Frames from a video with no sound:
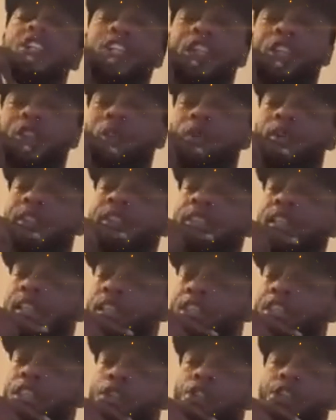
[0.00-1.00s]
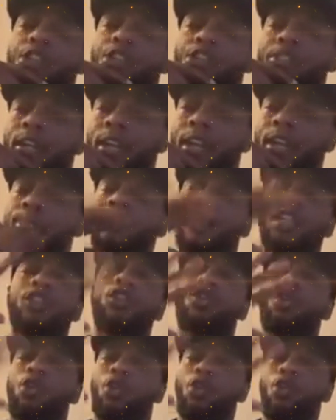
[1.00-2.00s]
Son doing sucker shit on the gram.
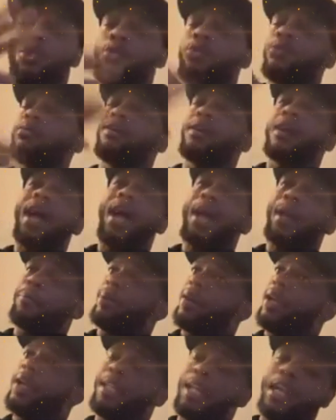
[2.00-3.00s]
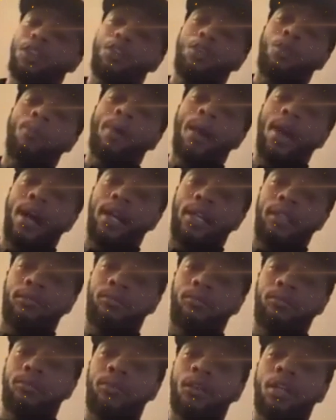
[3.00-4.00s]
That's cool. I ain't paying that no
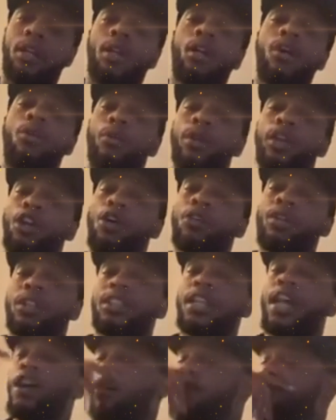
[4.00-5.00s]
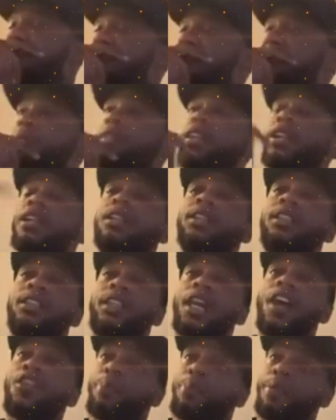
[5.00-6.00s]
mind. We go to therapy.
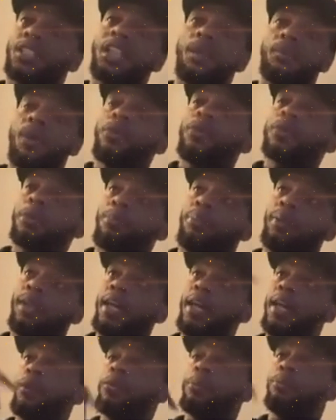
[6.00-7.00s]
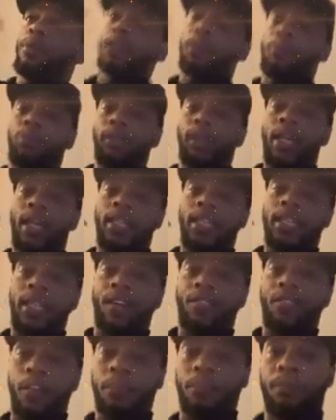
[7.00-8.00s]
The therapist come up with the plan. We put the plan
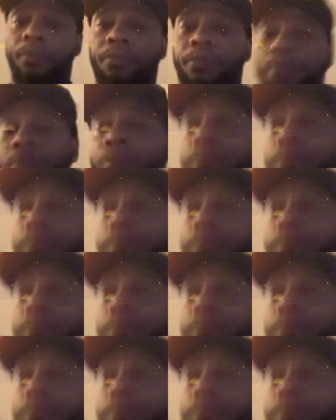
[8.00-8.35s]
together.